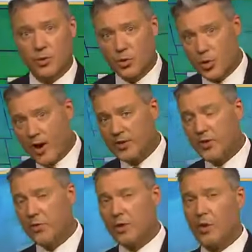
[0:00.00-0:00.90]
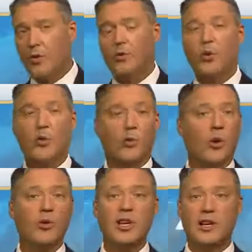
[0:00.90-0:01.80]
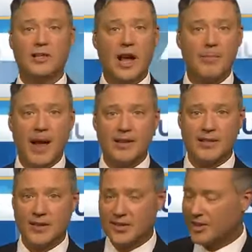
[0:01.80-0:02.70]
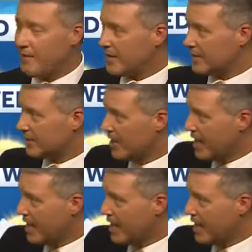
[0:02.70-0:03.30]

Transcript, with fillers: through, drives through the cold front. We're only going to top out into the 70s